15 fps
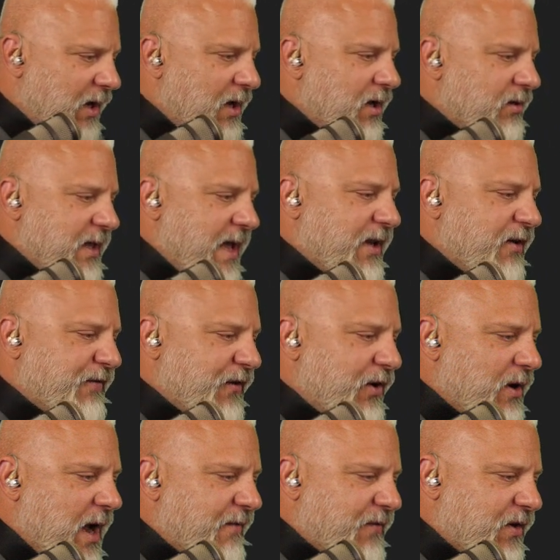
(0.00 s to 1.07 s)
Thank you for your
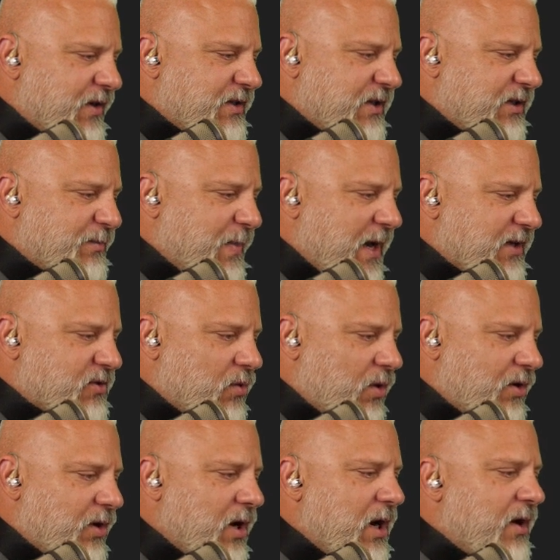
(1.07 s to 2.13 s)
efforts this past quarter.